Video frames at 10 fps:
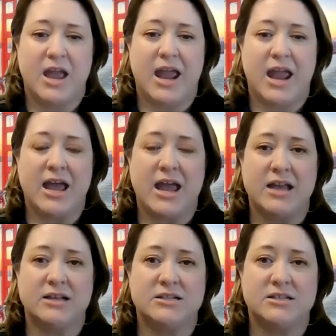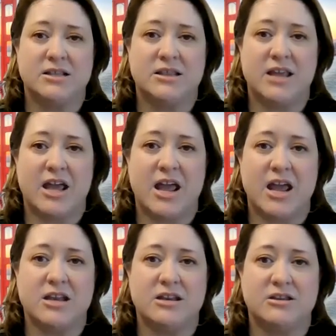And
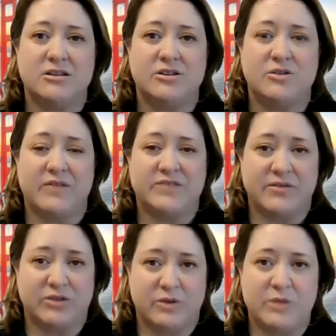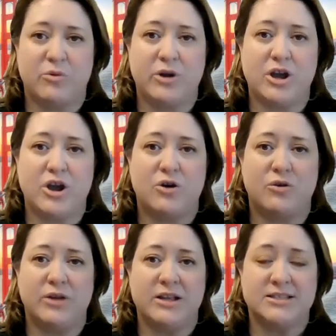then you have to have a
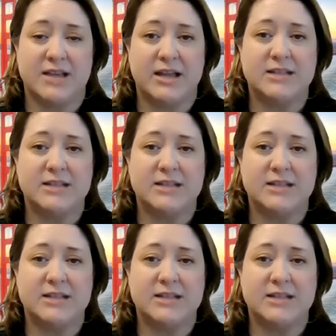3.0 in science